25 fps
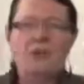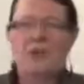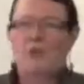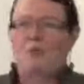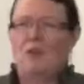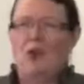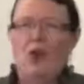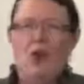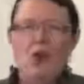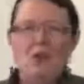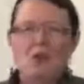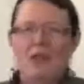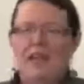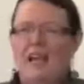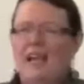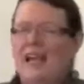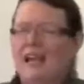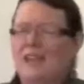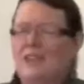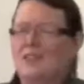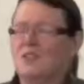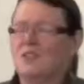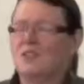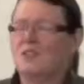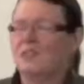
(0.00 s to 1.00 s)
We have all
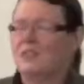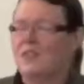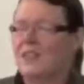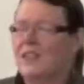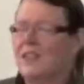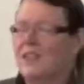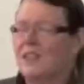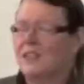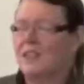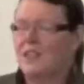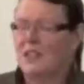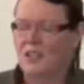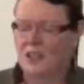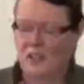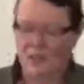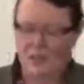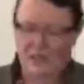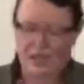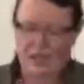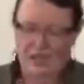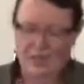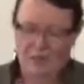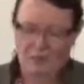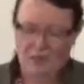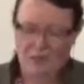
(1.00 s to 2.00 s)
kinds of things in our
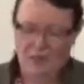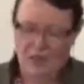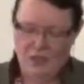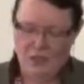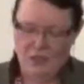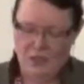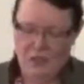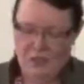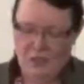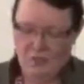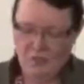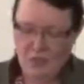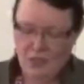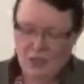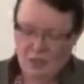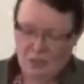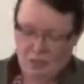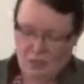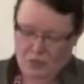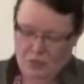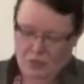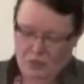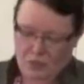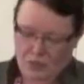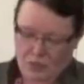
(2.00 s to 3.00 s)
lives that are
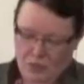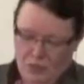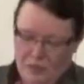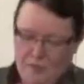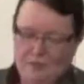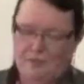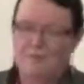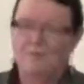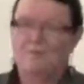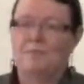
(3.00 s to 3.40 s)
ambiguous.